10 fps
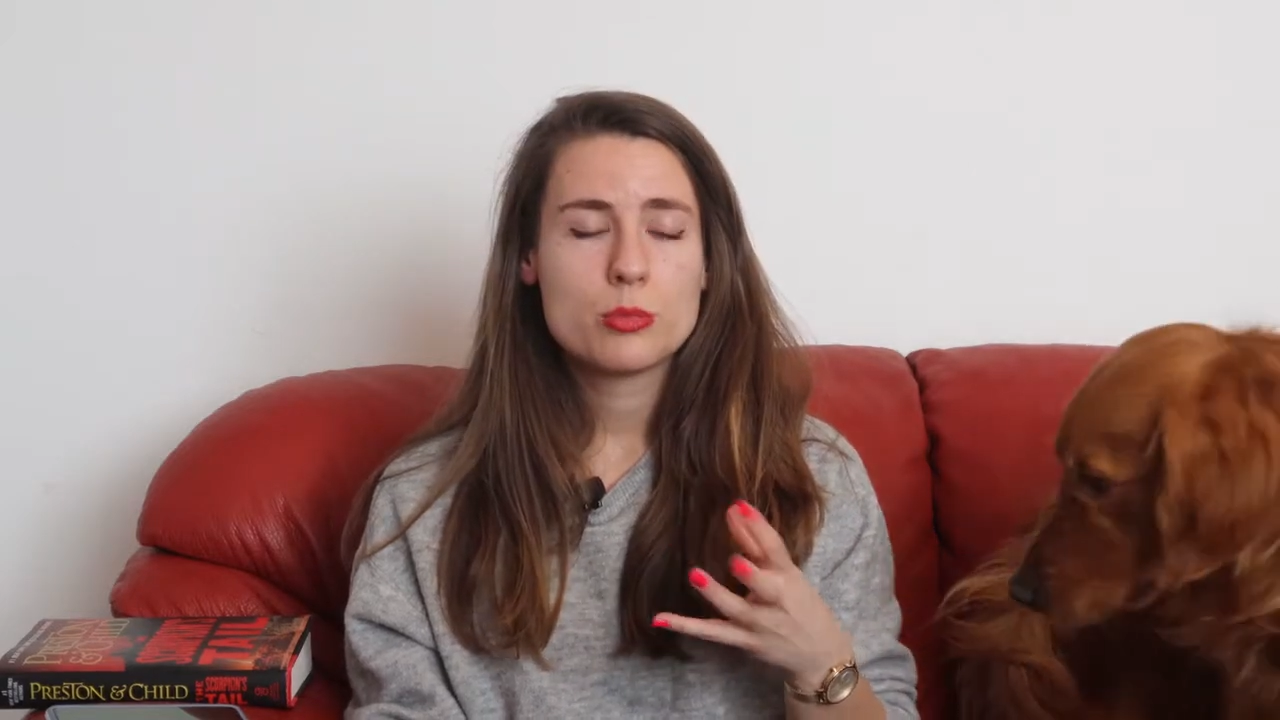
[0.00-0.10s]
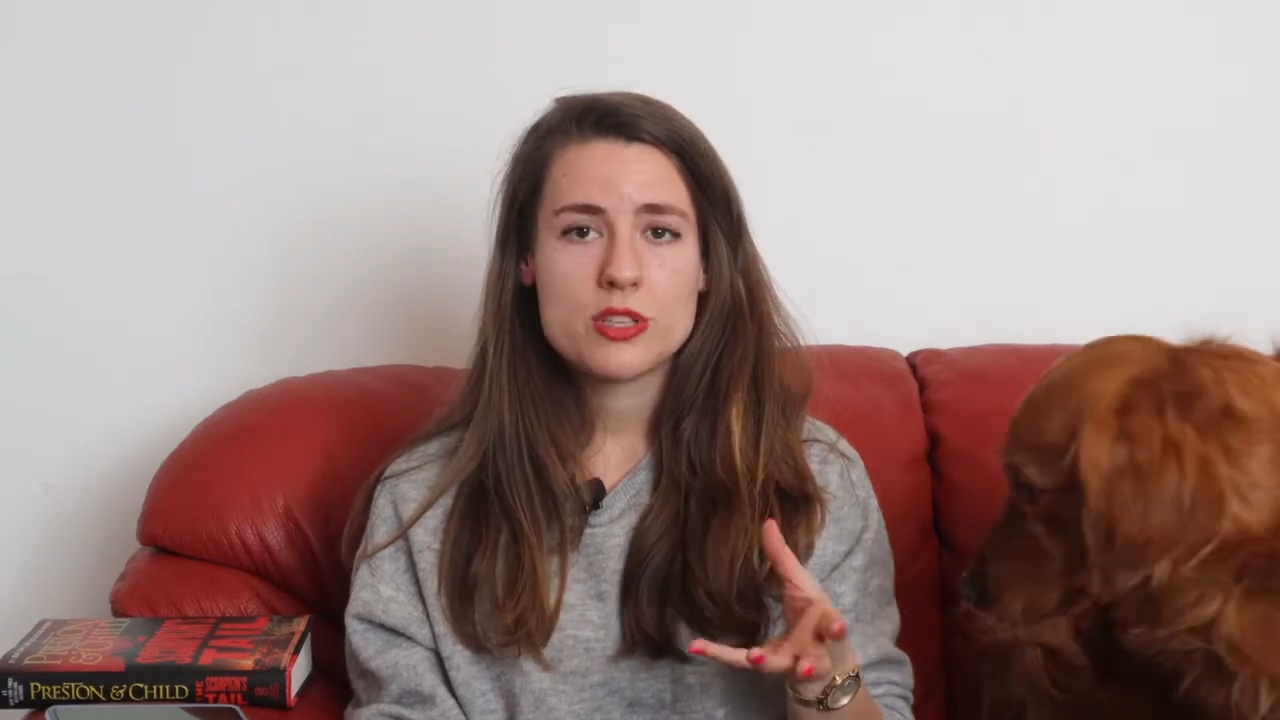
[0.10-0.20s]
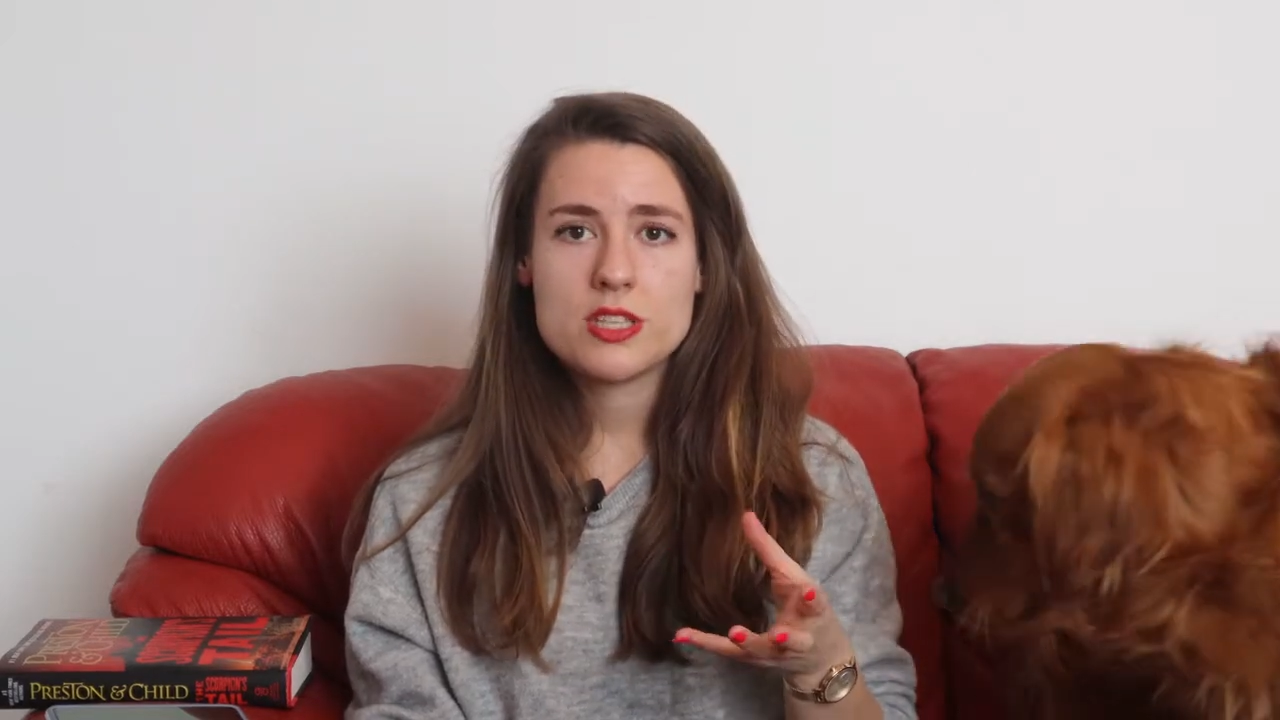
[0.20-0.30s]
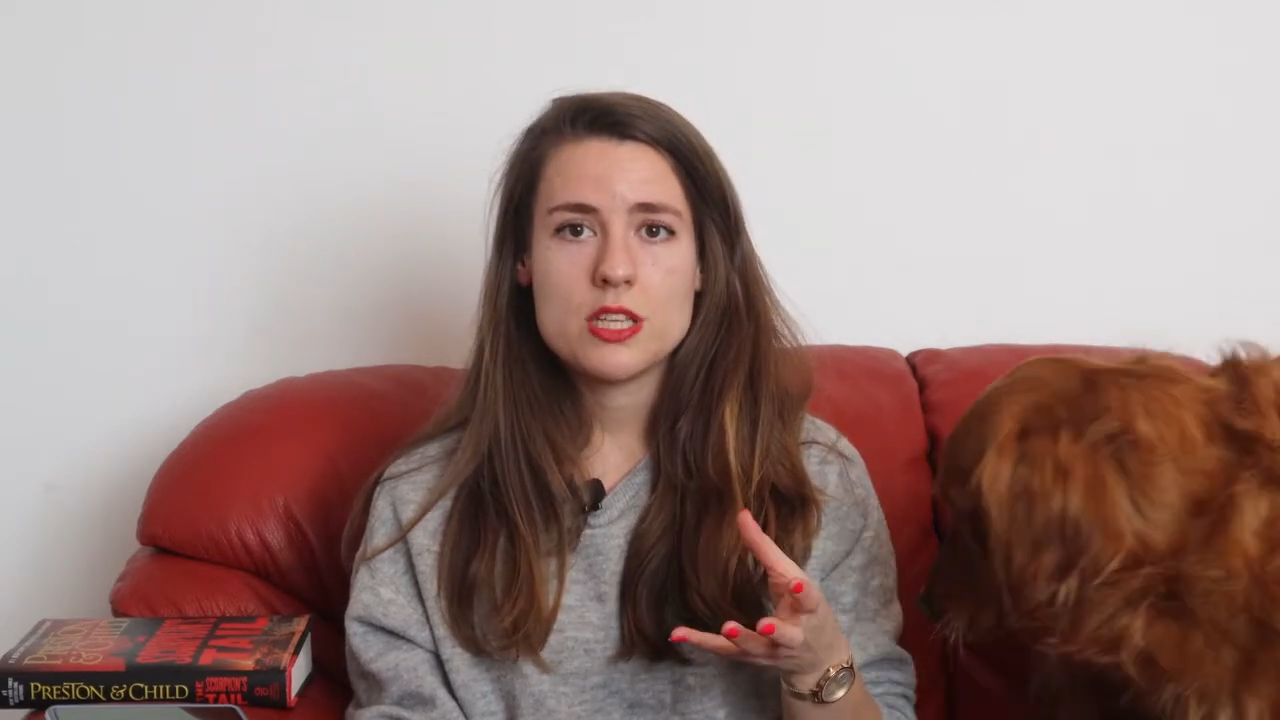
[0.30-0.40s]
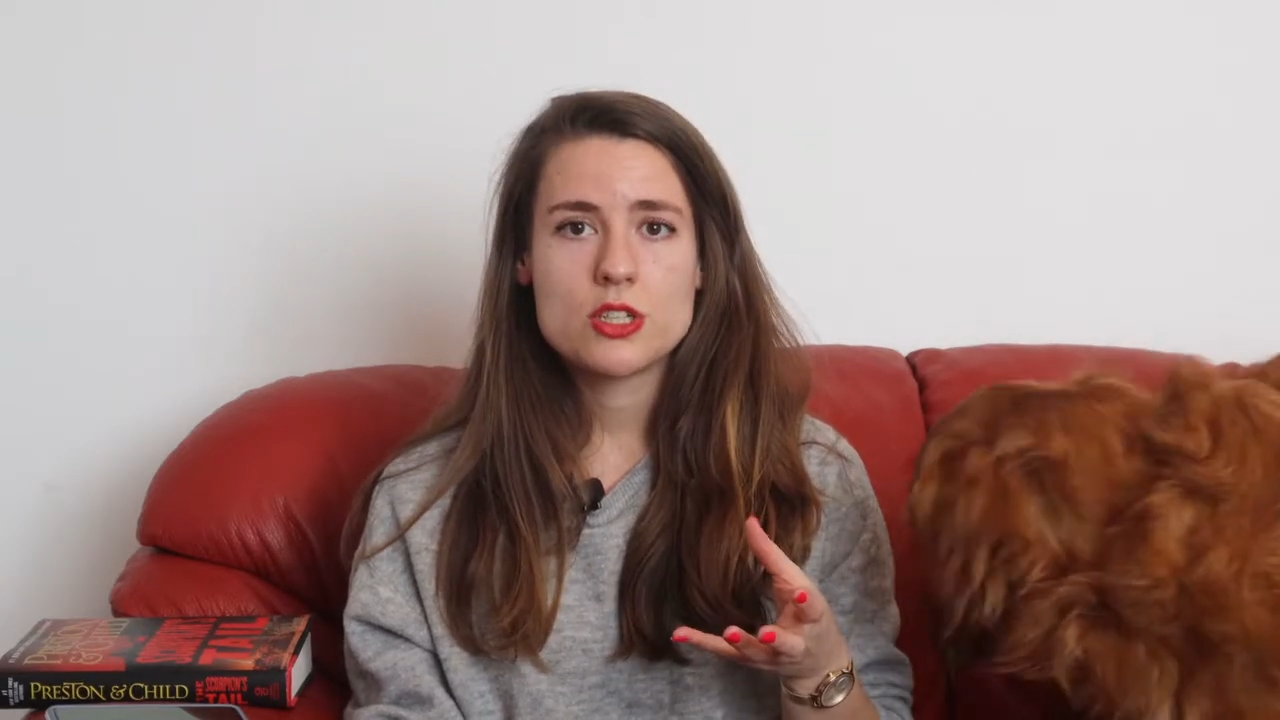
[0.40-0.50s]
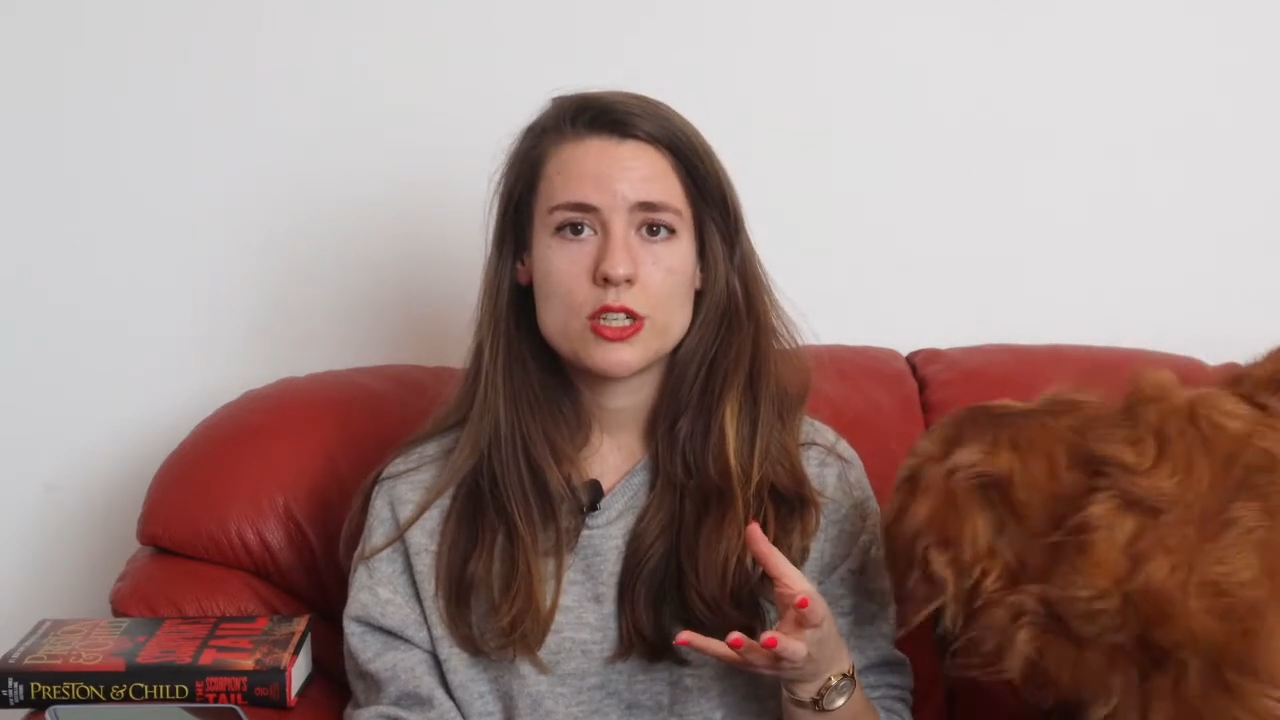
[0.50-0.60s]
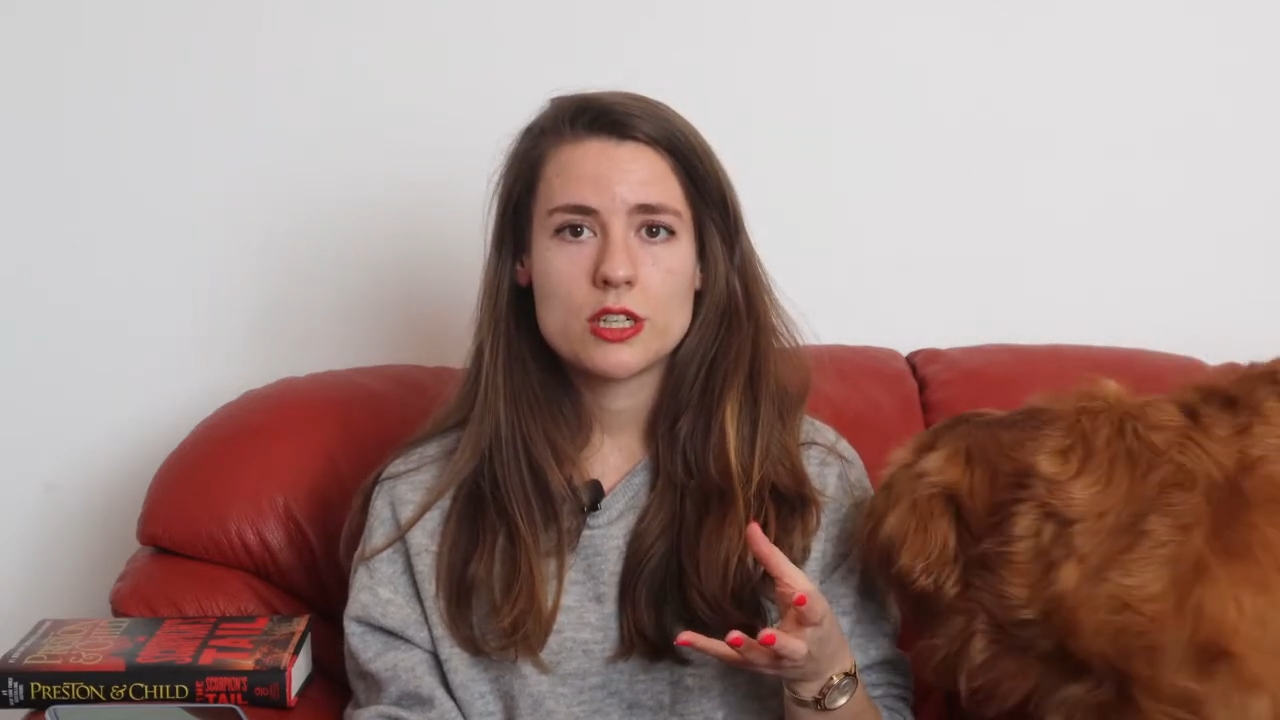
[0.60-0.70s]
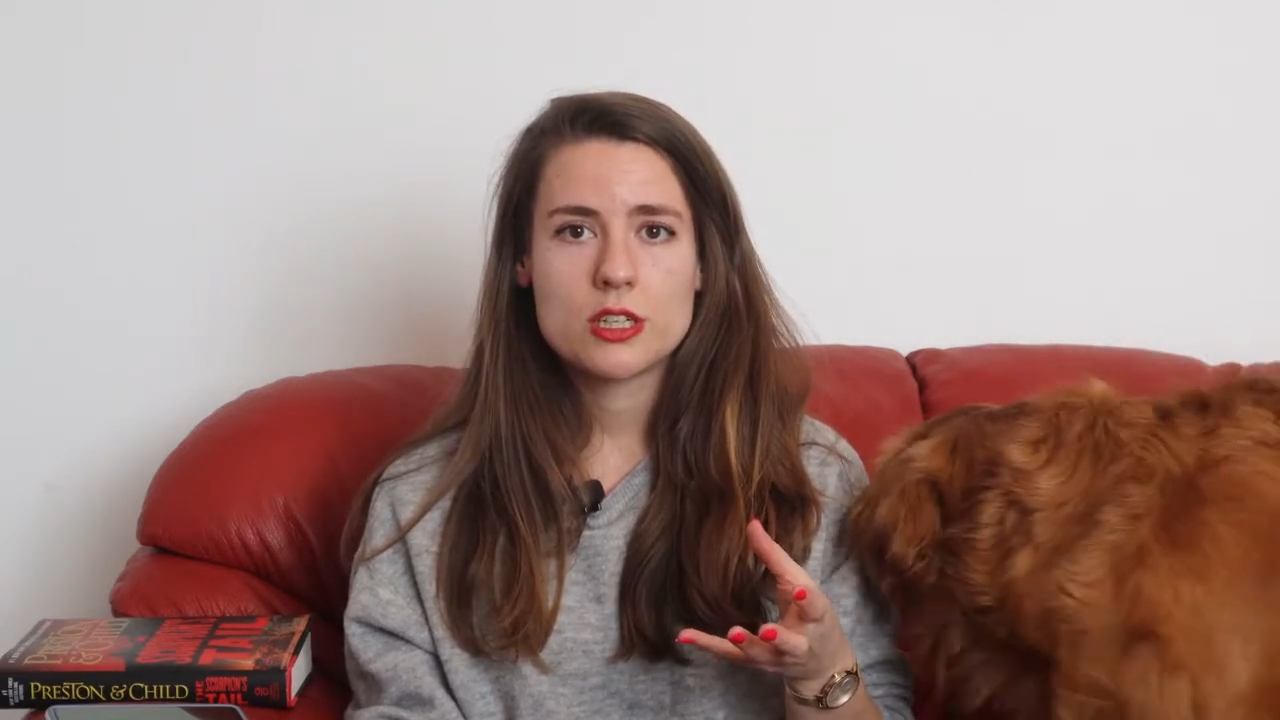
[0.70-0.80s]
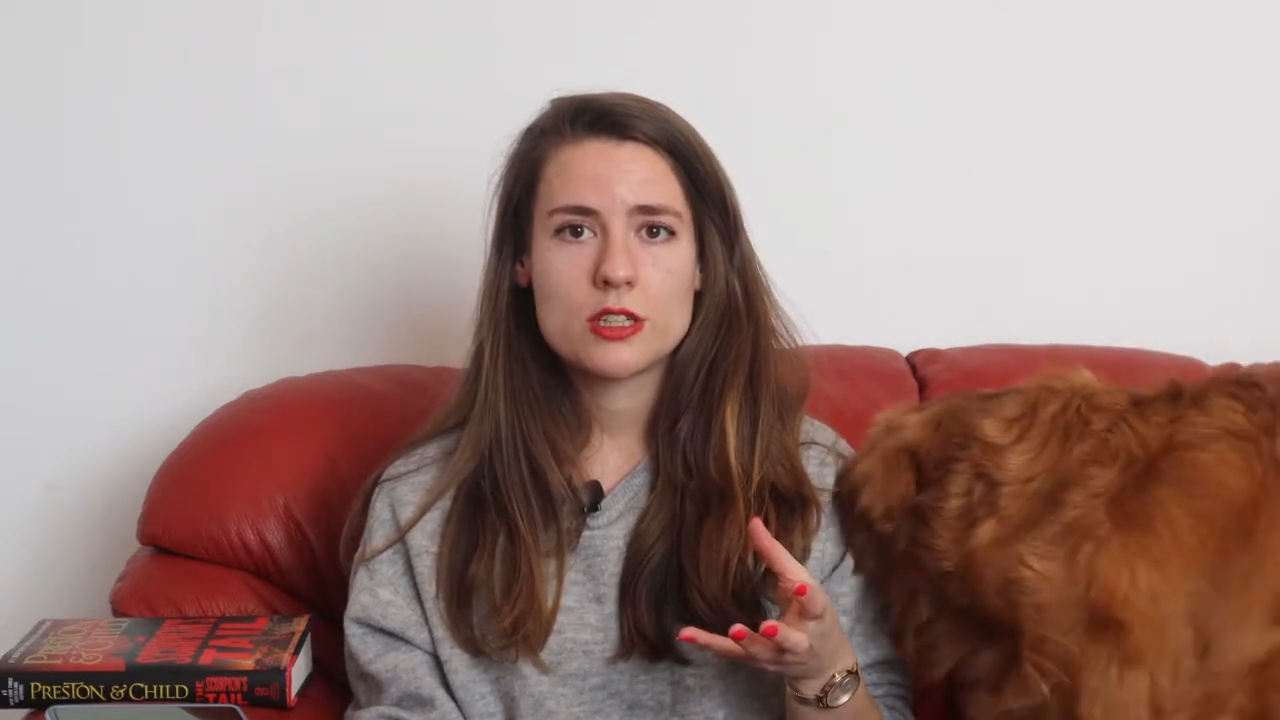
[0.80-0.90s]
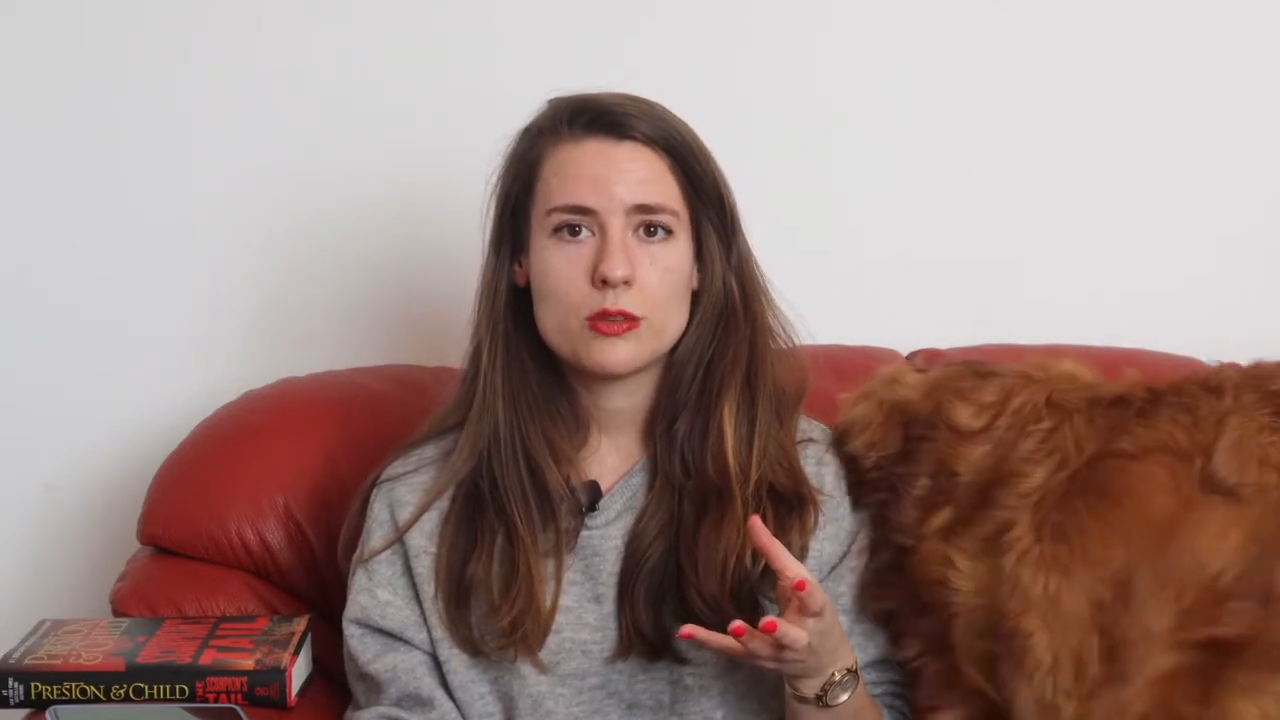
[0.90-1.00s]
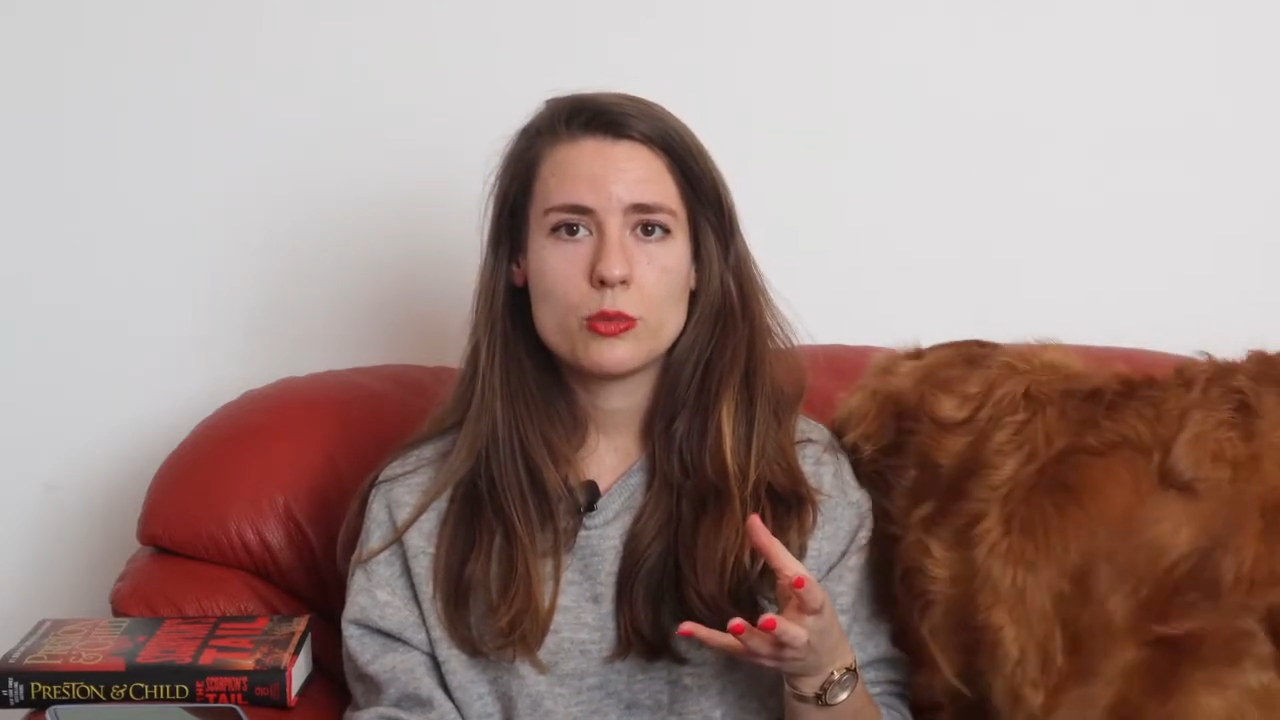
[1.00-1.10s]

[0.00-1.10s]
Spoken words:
procedure